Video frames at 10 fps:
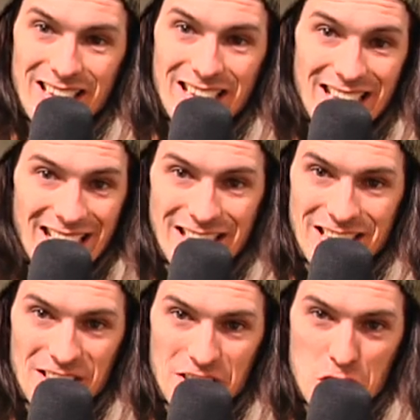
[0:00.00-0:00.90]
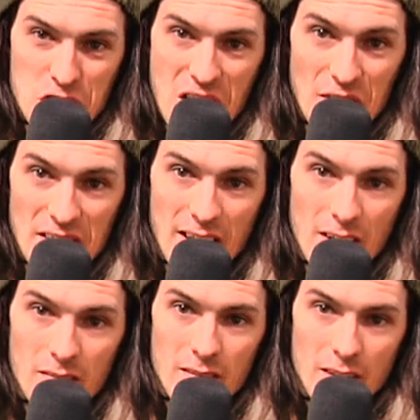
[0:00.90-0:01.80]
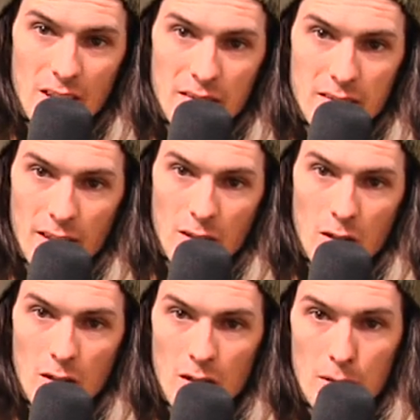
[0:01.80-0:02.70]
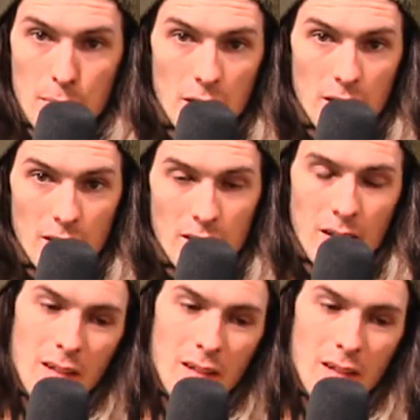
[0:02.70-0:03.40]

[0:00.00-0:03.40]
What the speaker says: you can't just shave it down. You have to take it all apart.